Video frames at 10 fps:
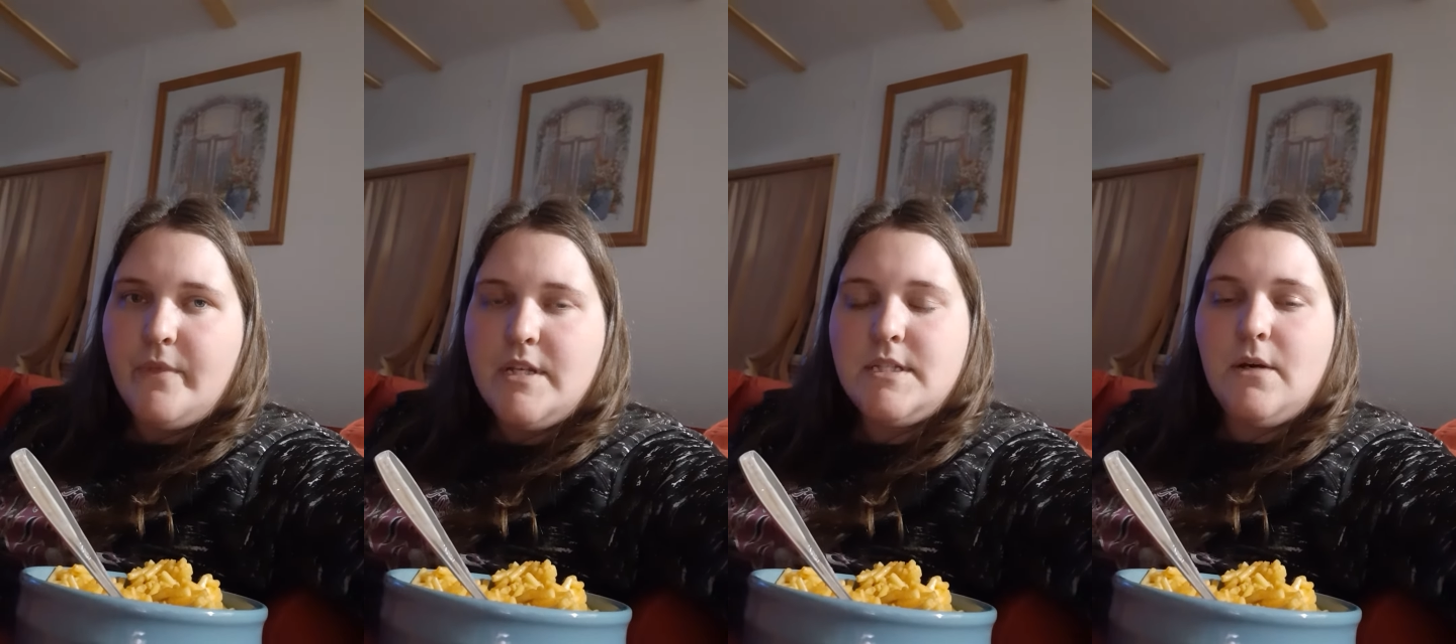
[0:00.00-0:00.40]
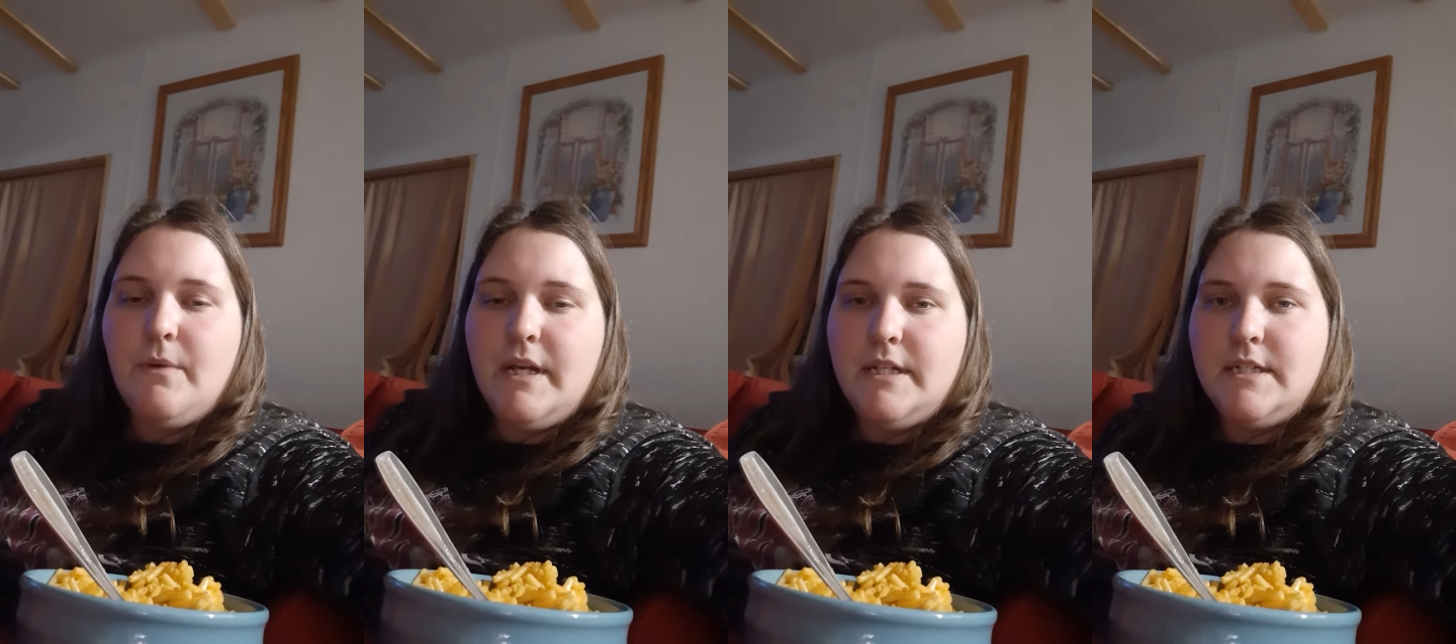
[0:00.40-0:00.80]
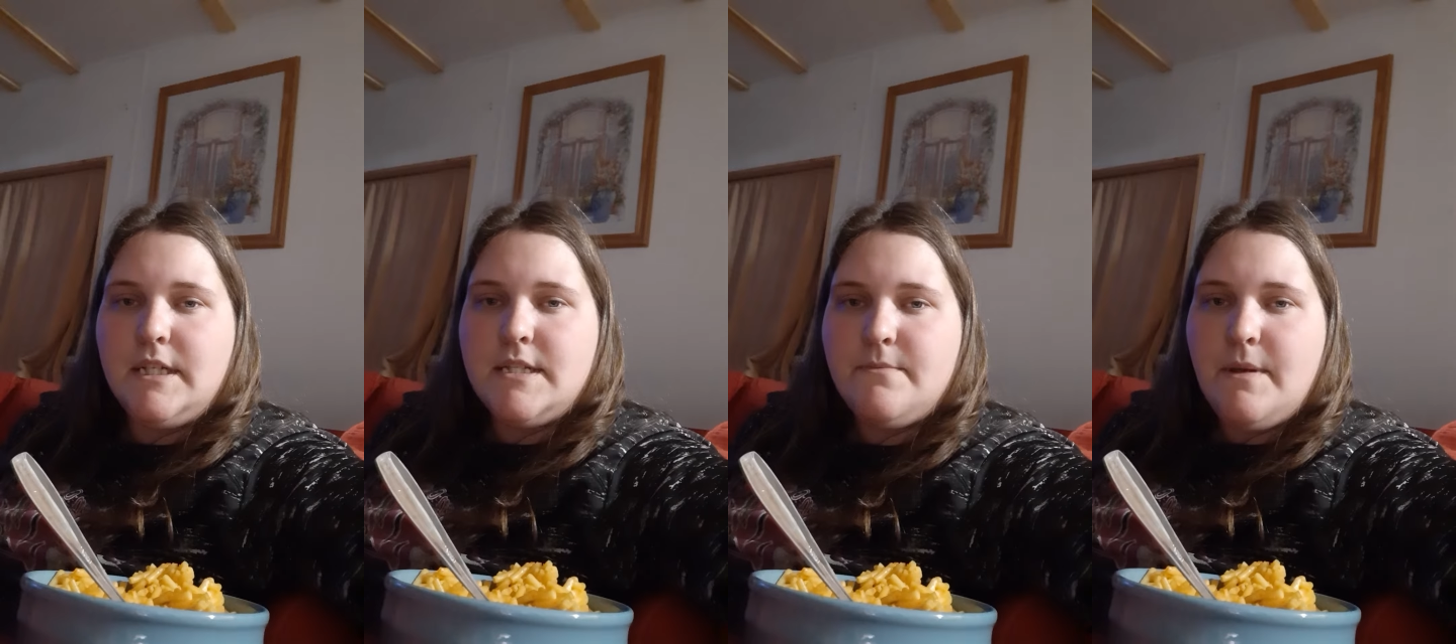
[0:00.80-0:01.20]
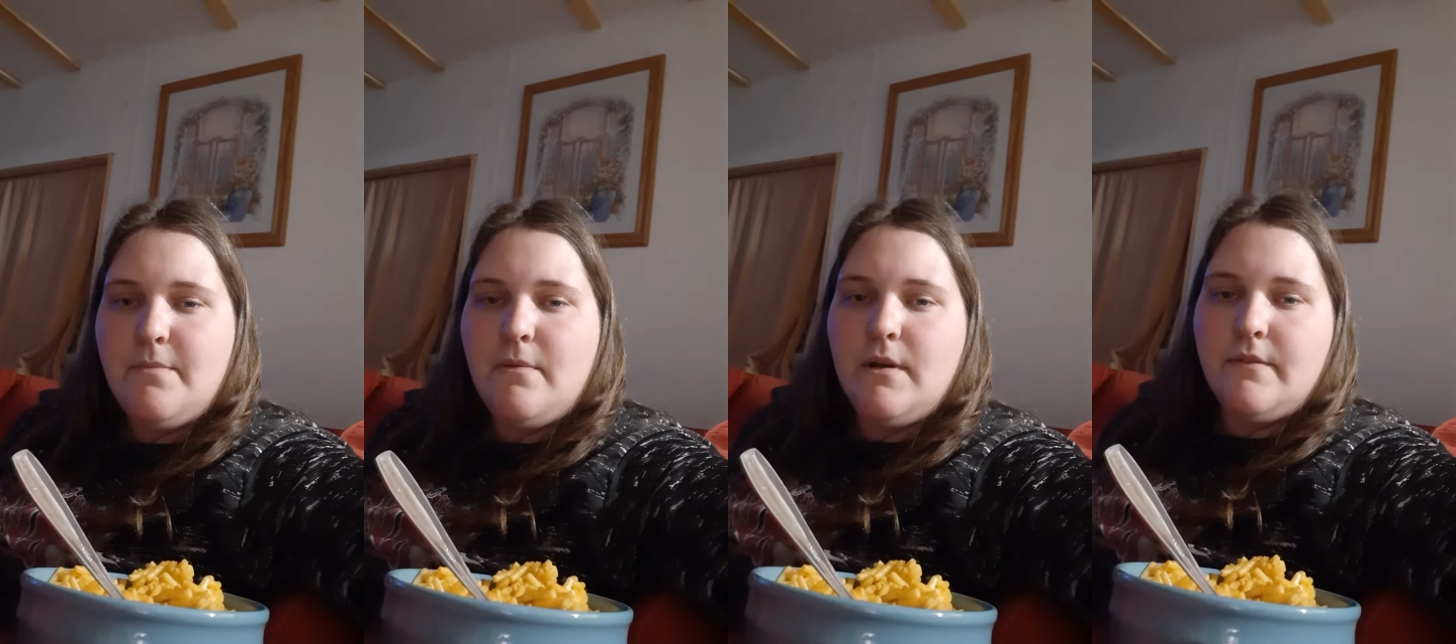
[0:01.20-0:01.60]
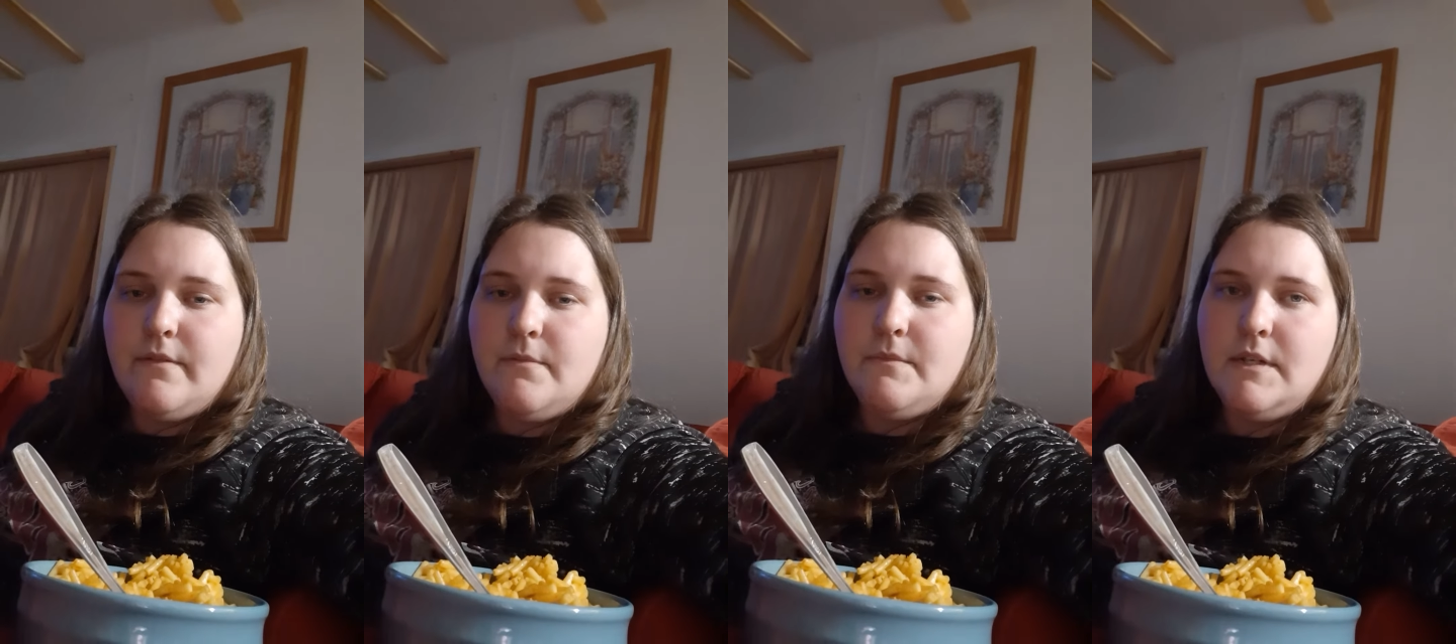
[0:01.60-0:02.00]
still waiting to get some paperwork
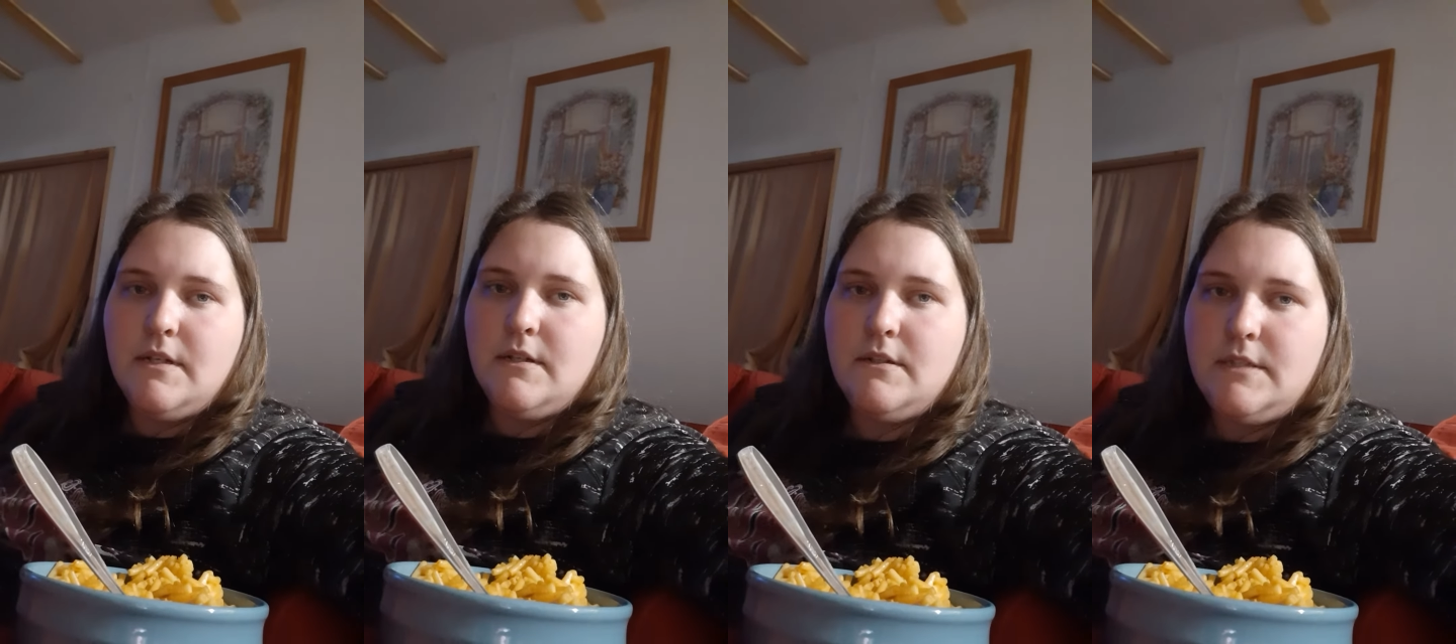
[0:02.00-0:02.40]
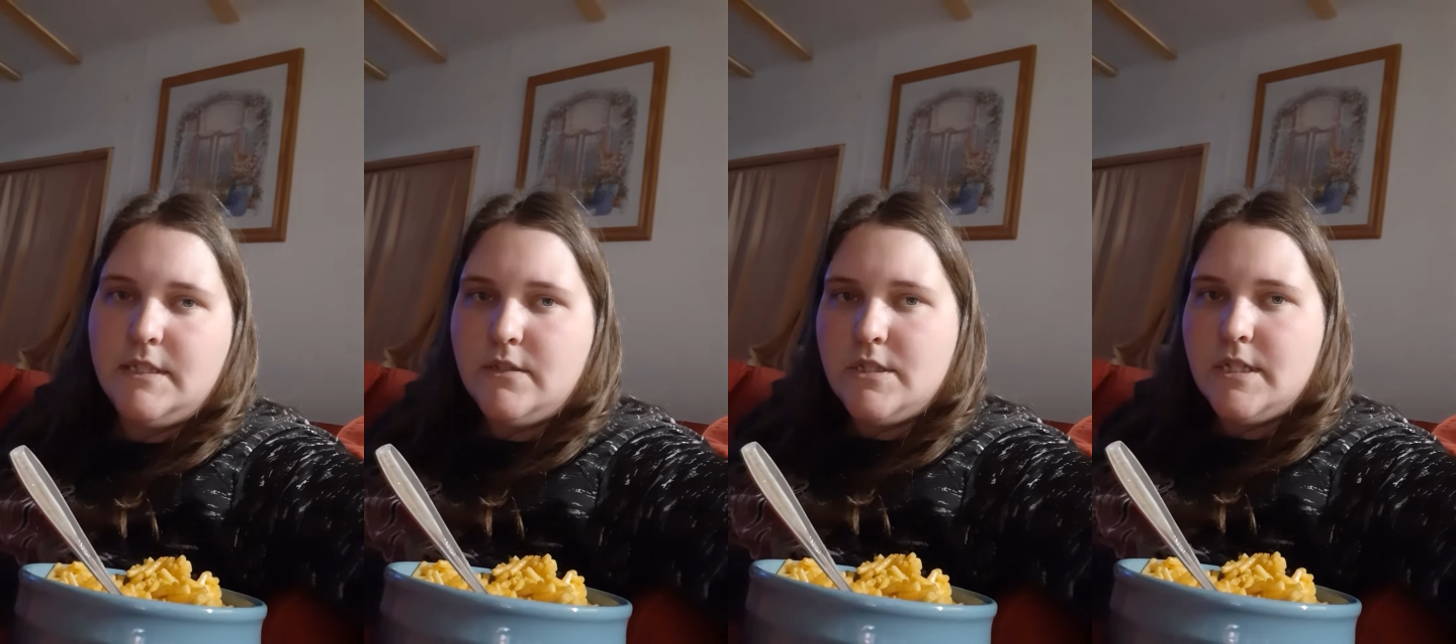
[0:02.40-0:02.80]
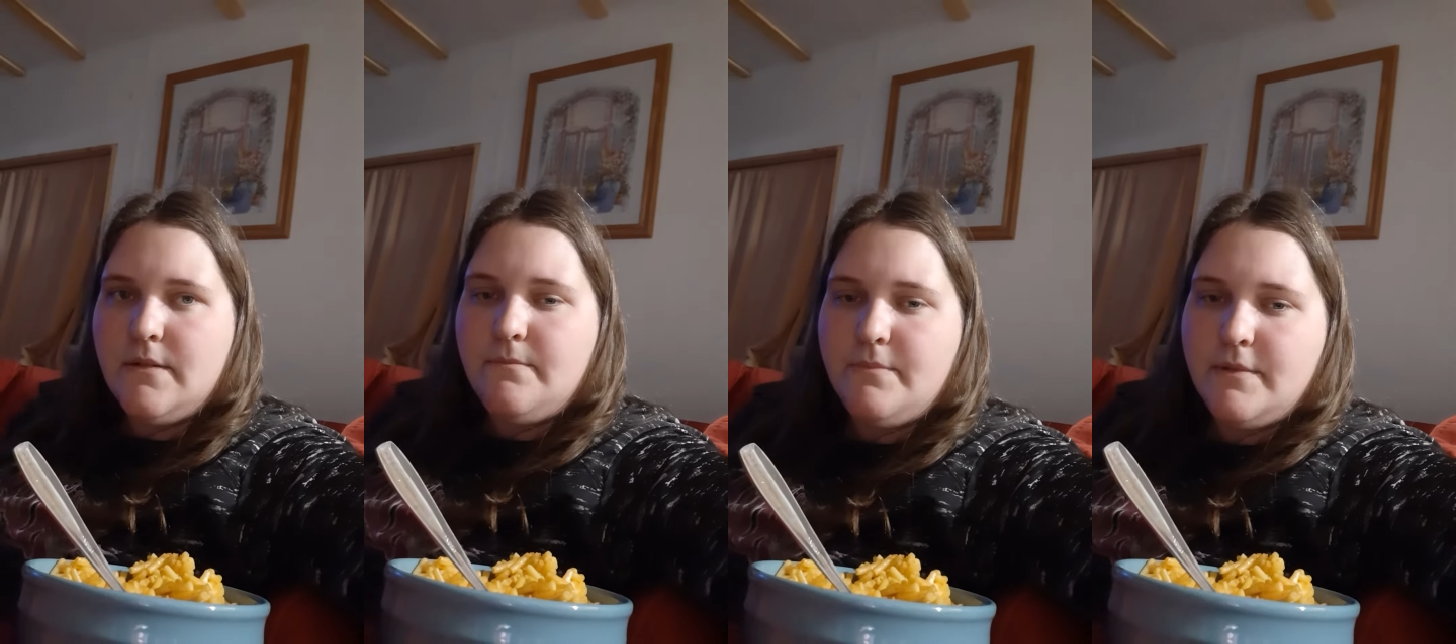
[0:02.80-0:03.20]
from the dealership,